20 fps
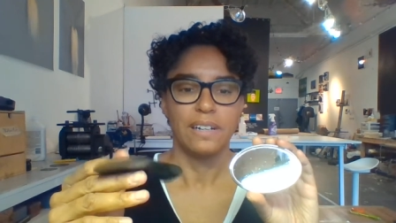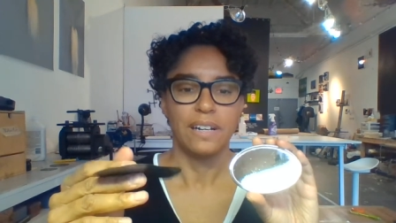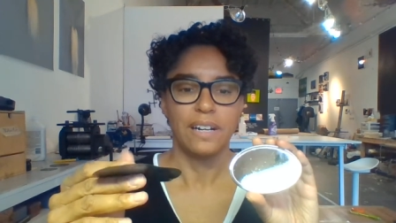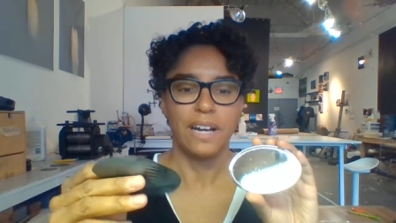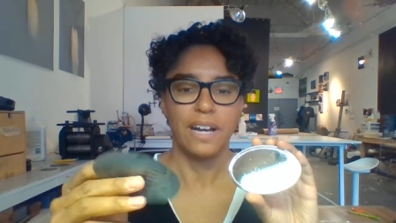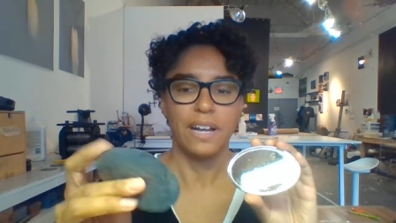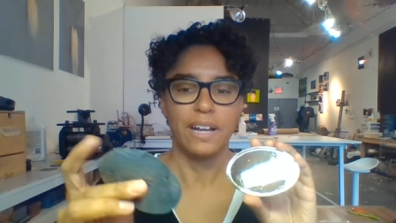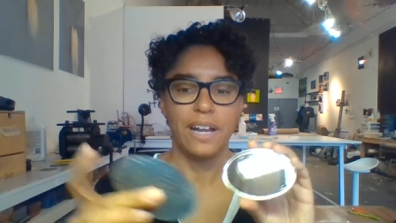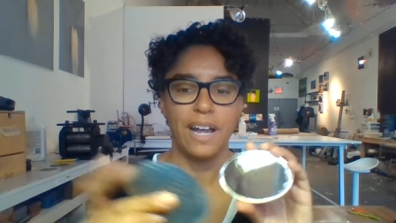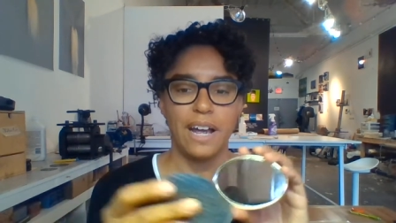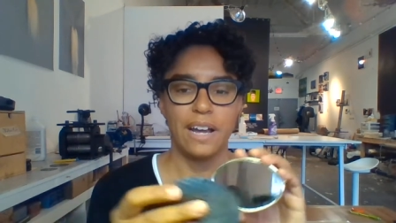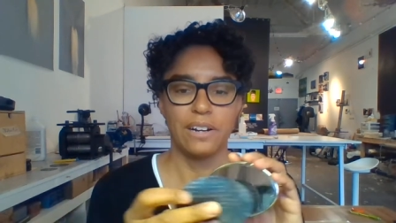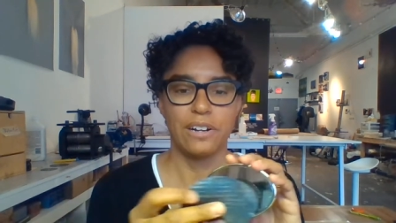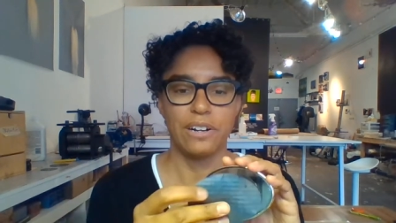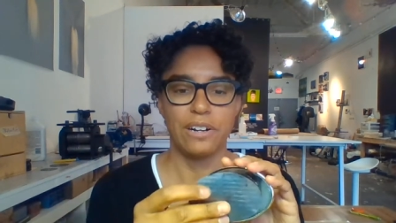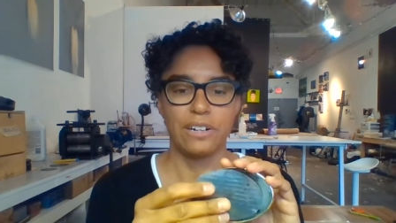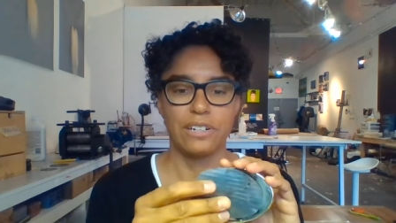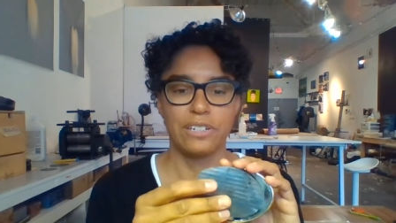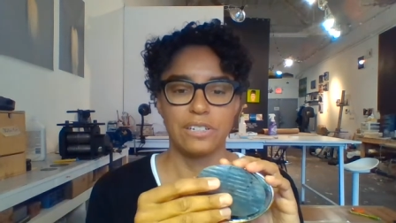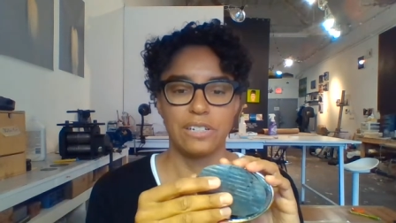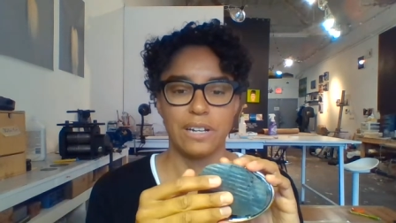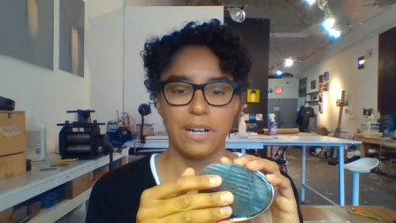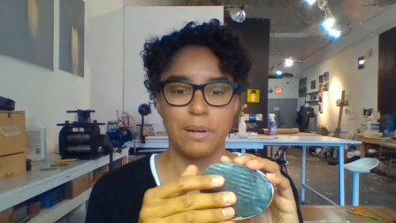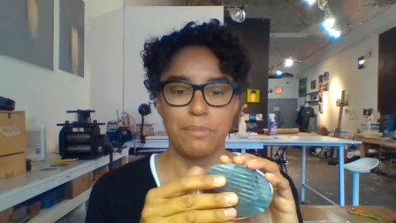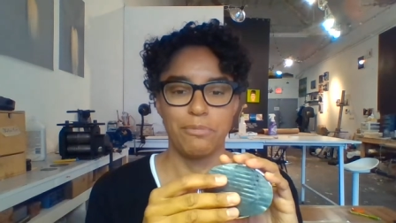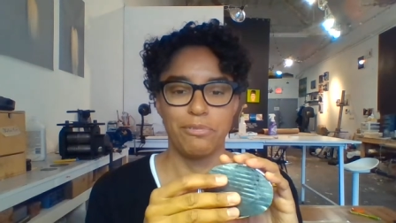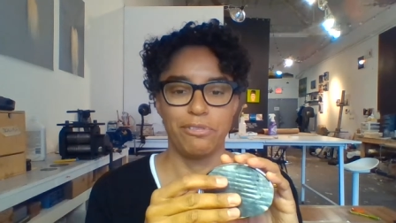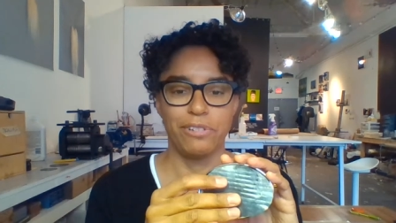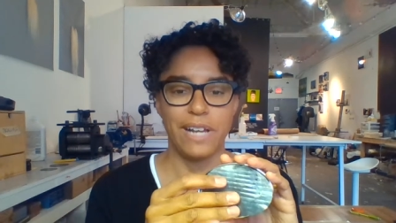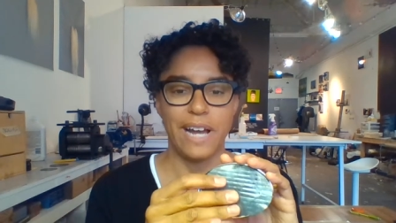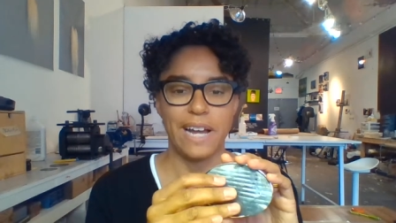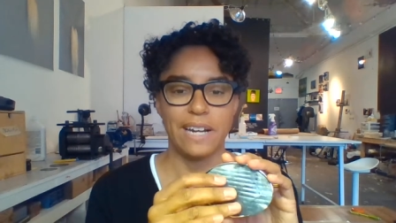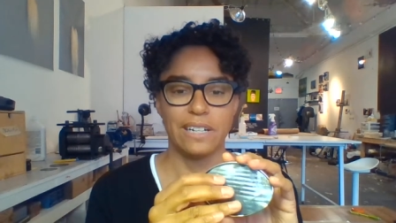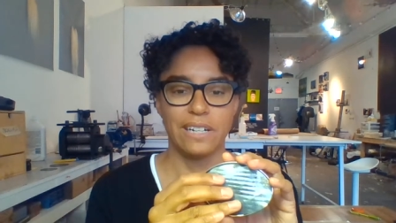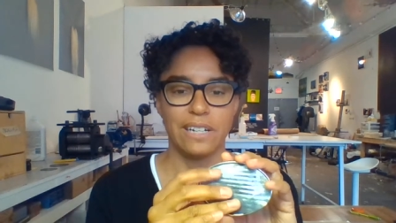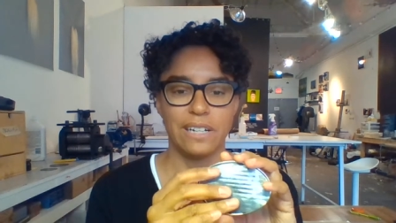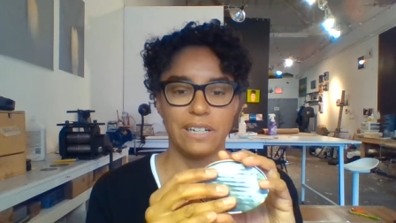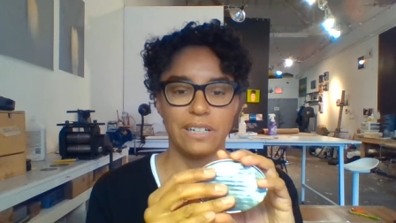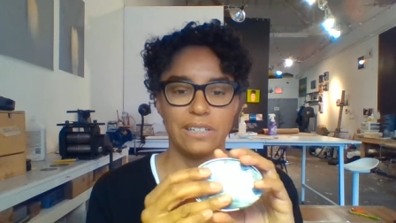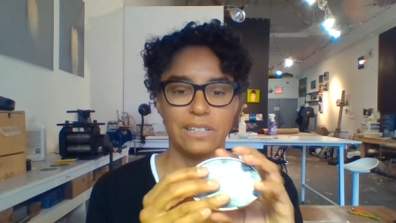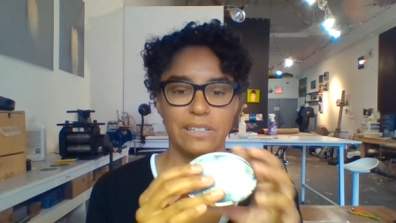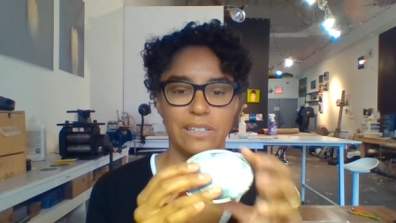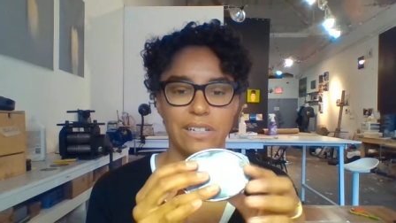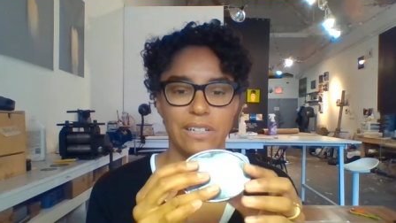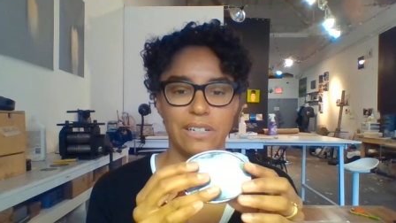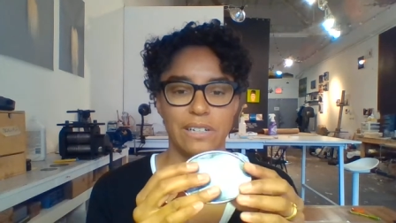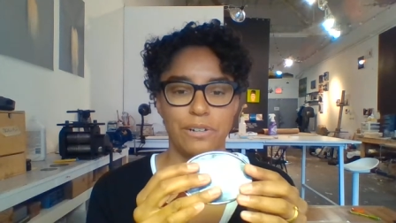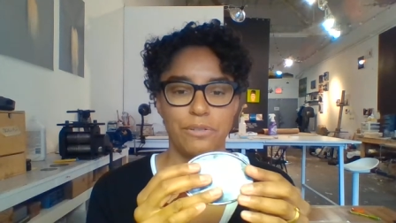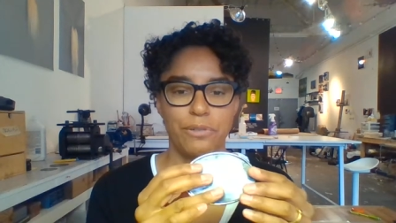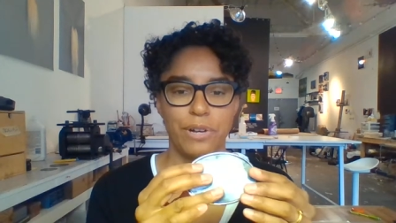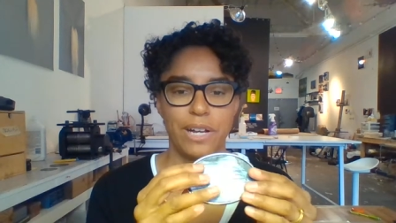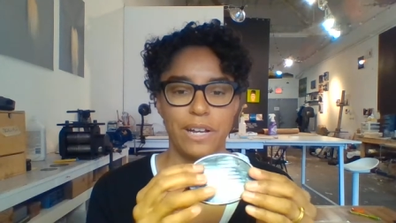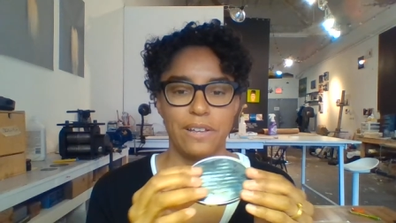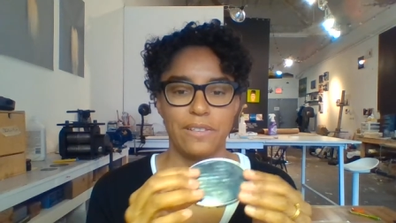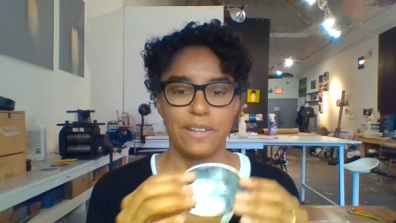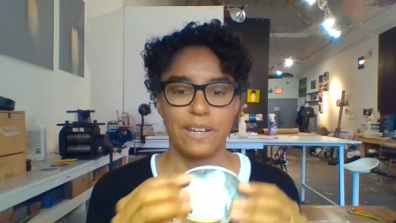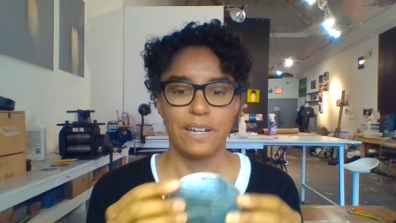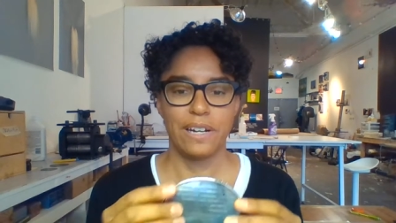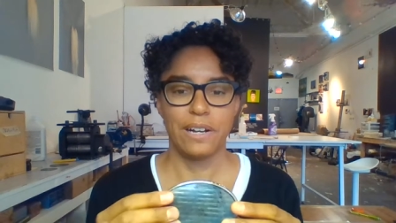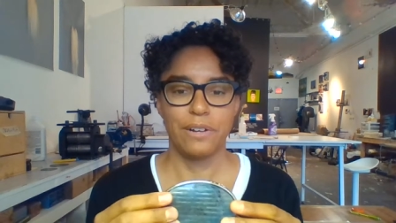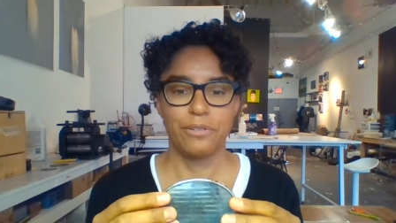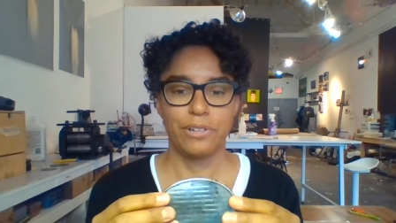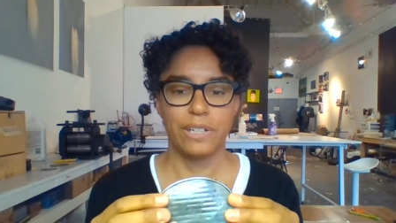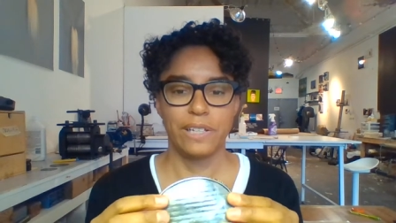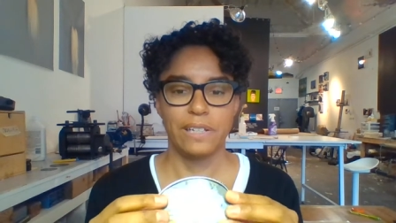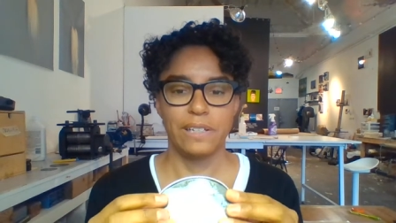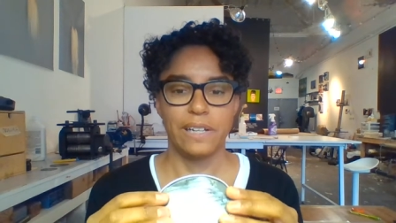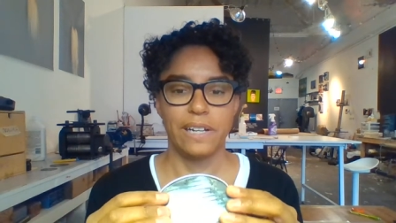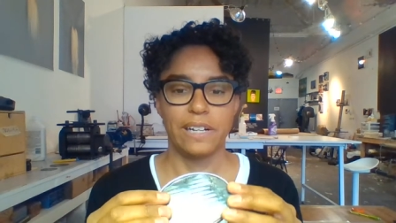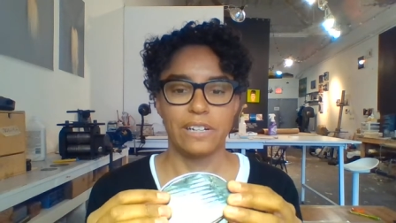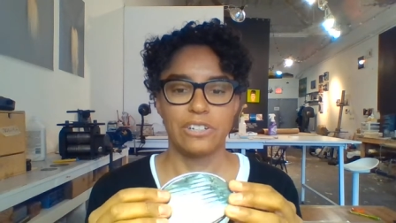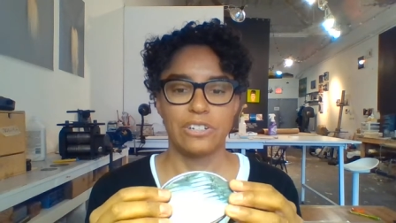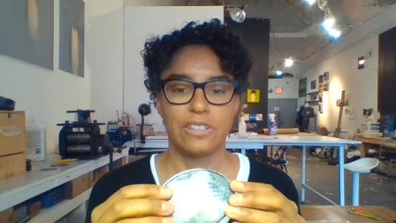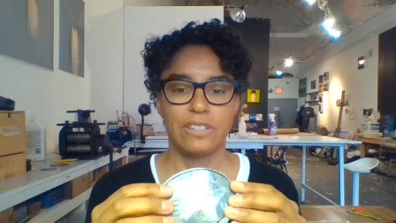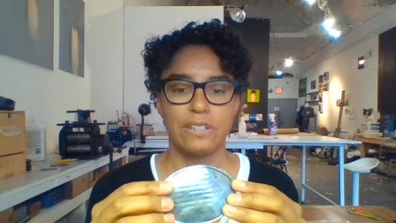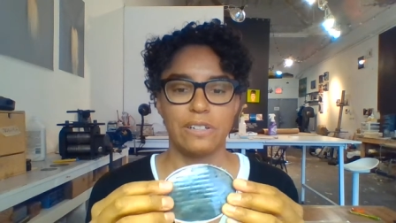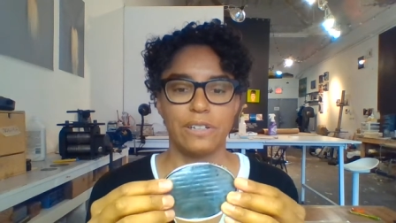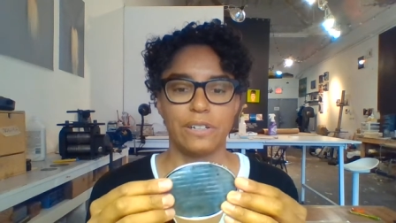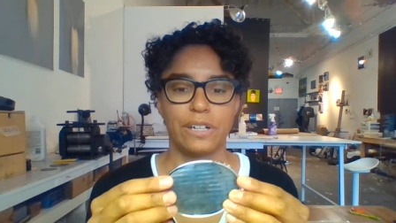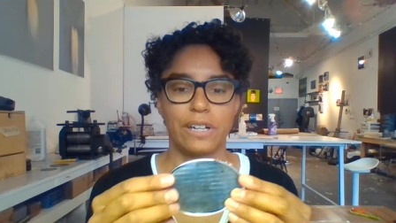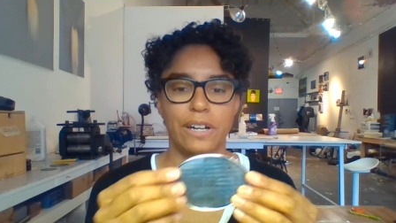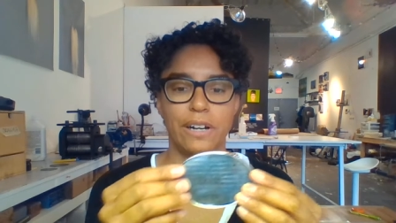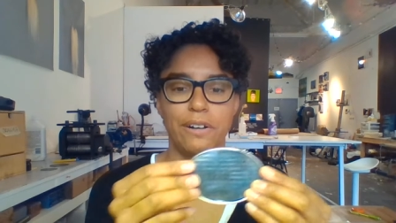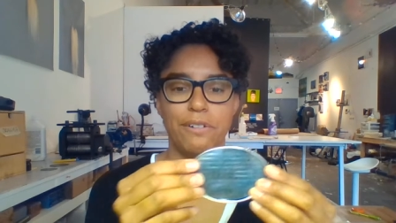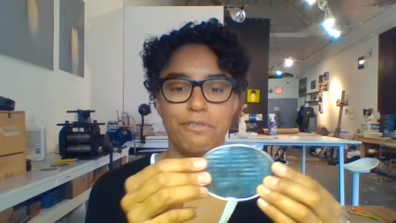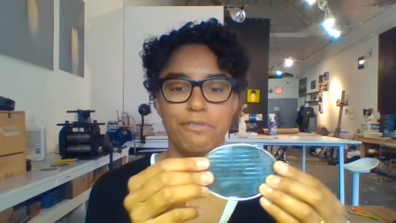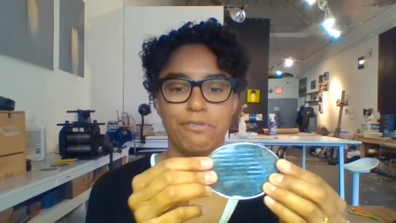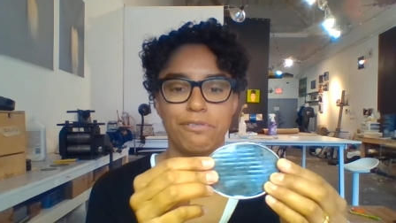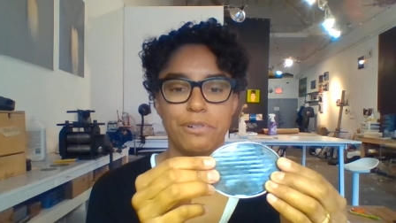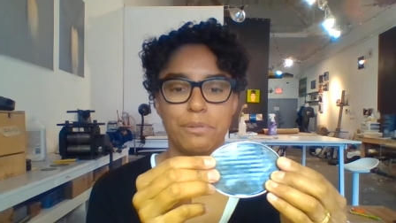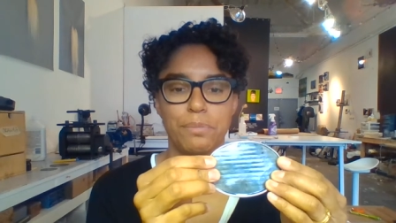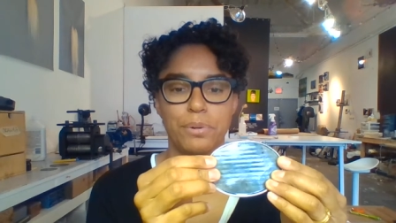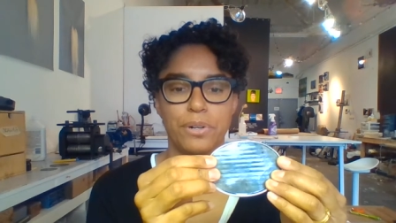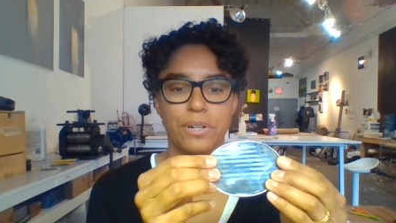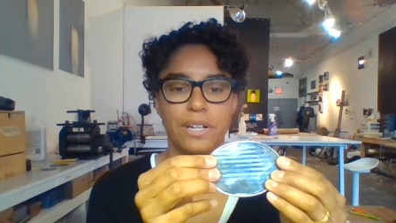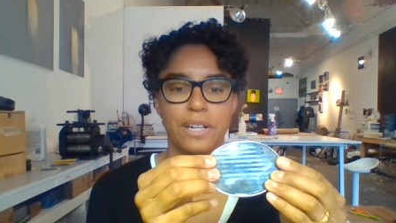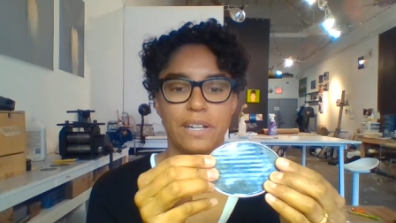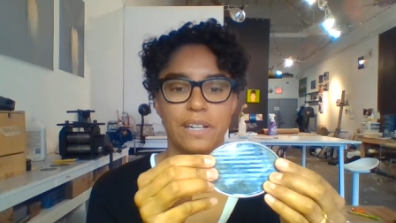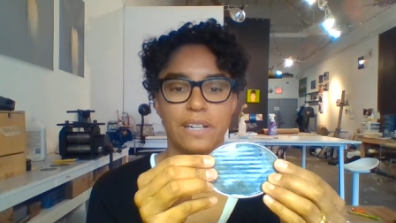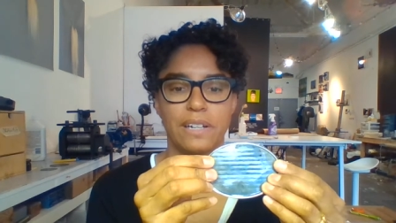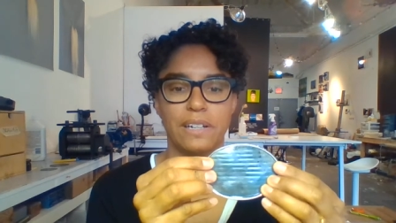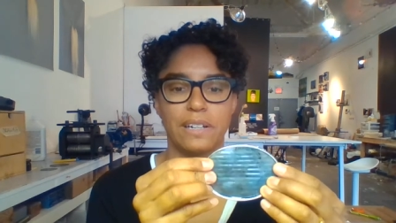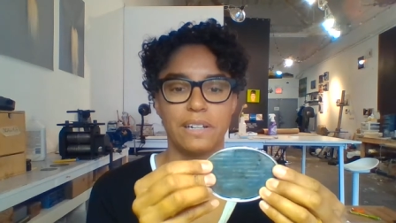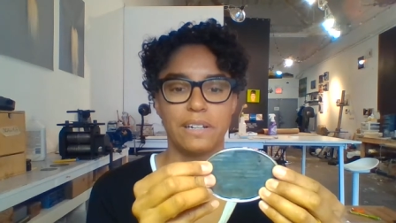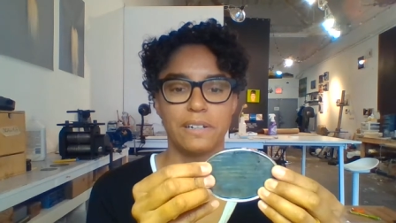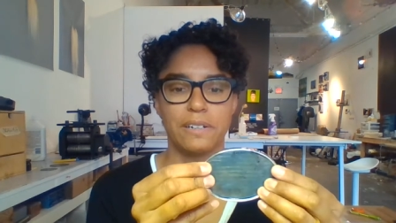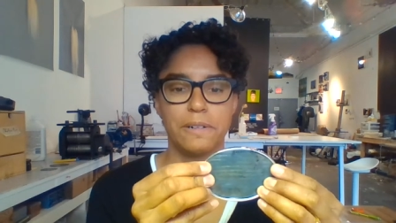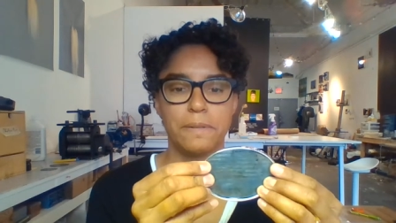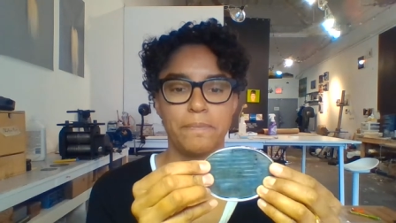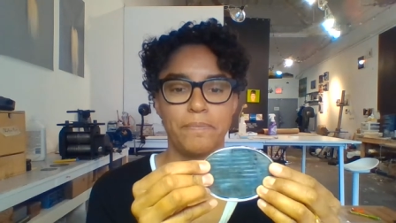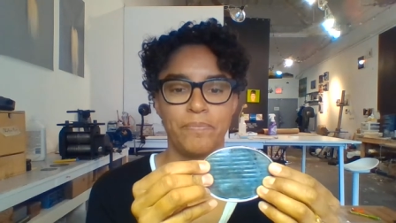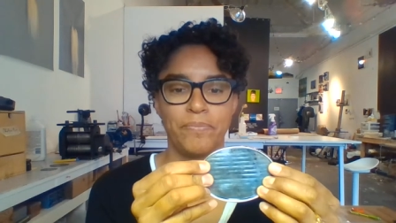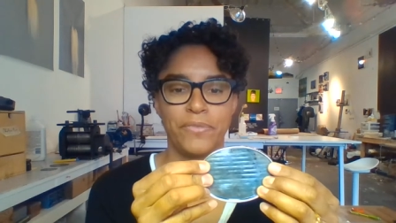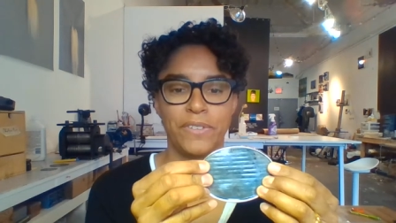I had a hard time flattening it in a way that I really liked the look of for putting in here.